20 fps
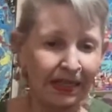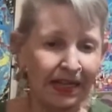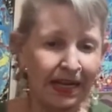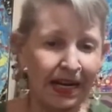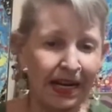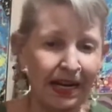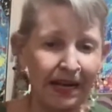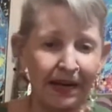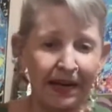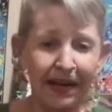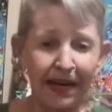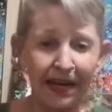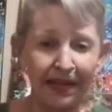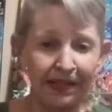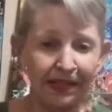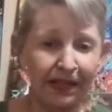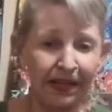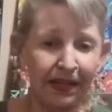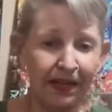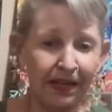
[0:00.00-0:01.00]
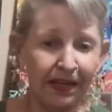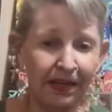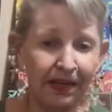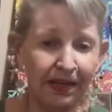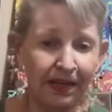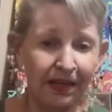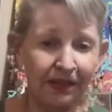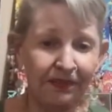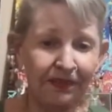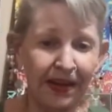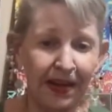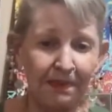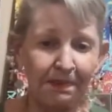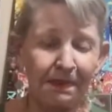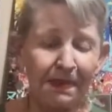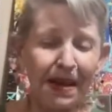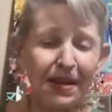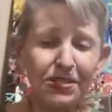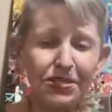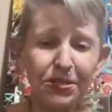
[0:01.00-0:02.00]
Uh, and if they
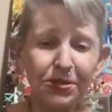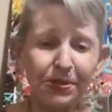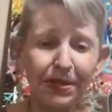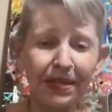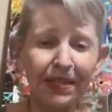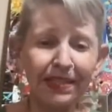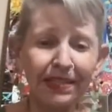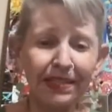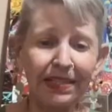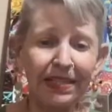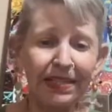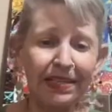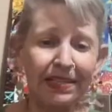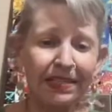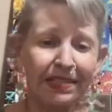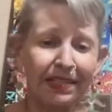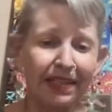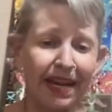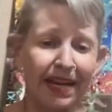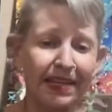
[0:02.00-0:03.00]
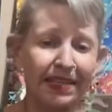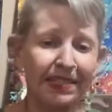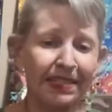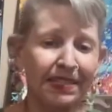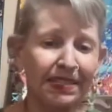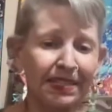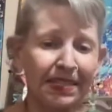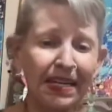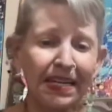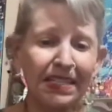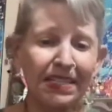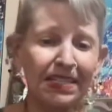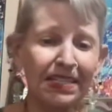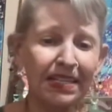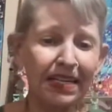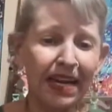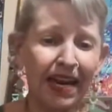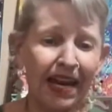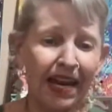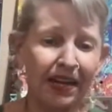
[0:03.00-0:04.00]
measure it, it's like
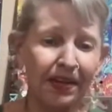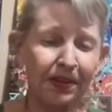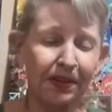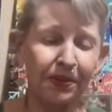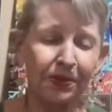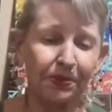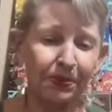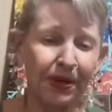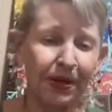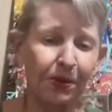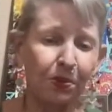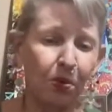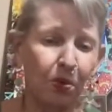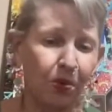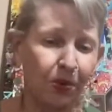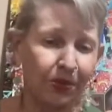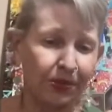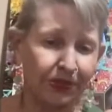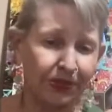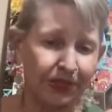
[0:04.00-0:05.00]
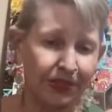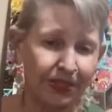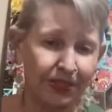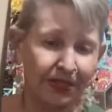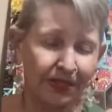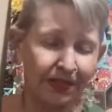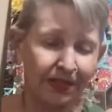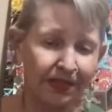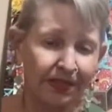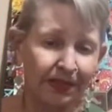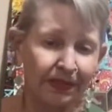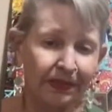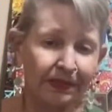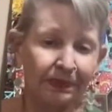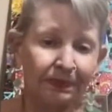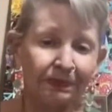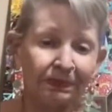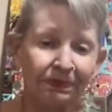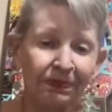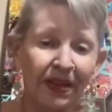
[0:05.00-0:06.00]
six and three quarters.
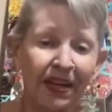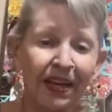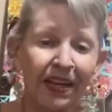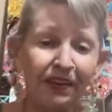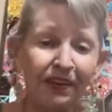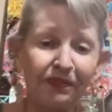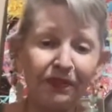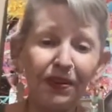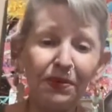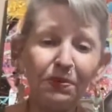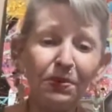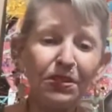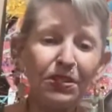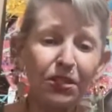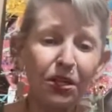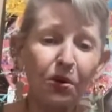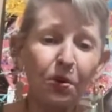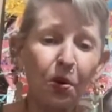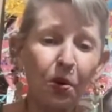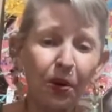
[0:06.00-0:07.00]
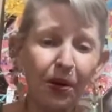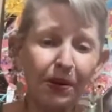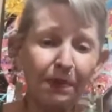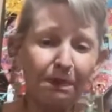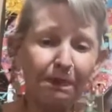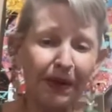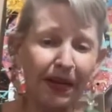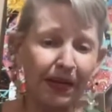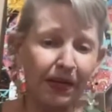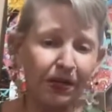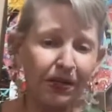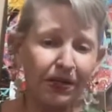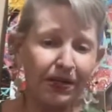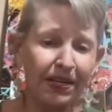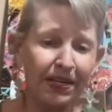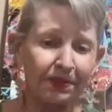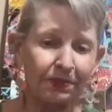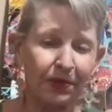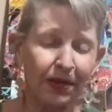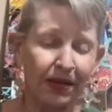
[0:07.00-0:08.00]
If it was a quarter bigger,
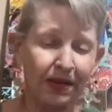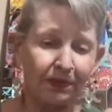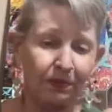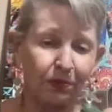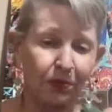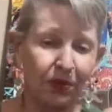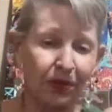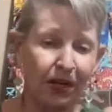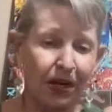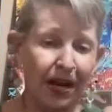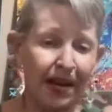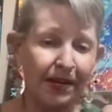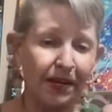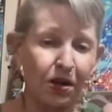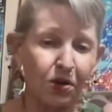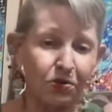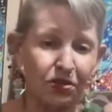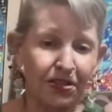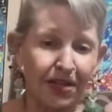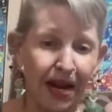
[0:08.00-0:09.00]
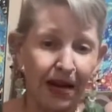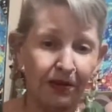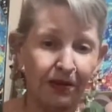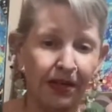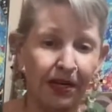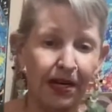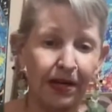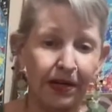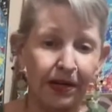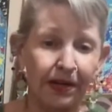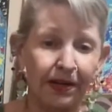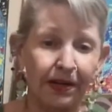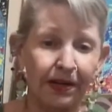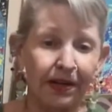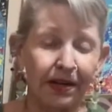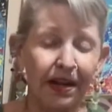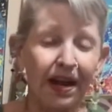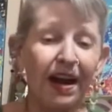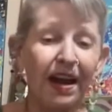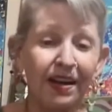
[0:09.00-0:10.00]
it, it, it goes down here.
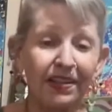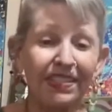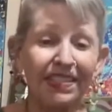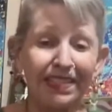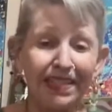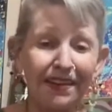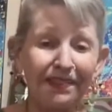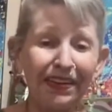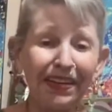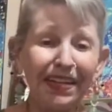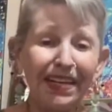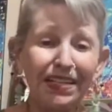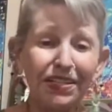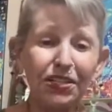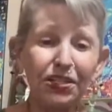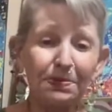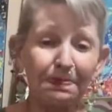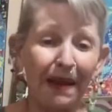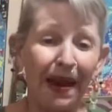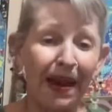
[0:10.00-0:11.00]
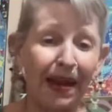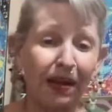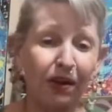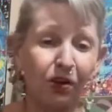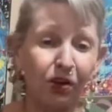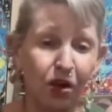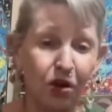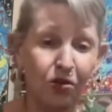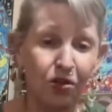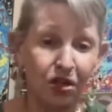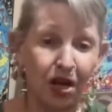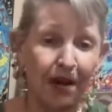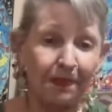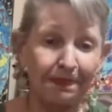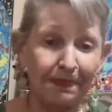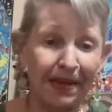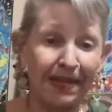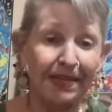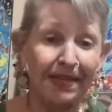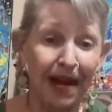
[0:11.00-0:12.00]
A seven inch bangle goes
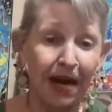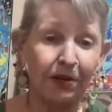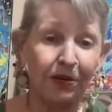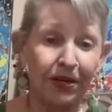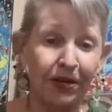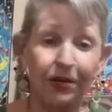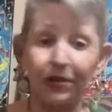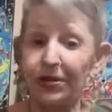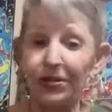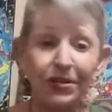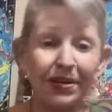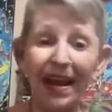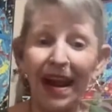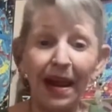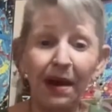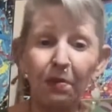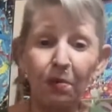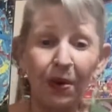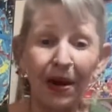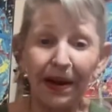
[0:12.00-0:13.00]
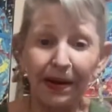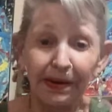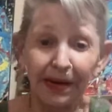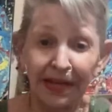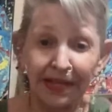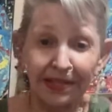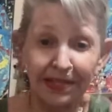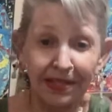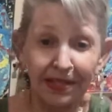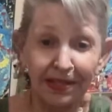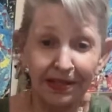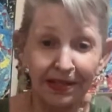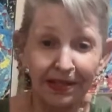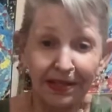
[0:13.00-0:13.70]
on me down here. You can't wear it.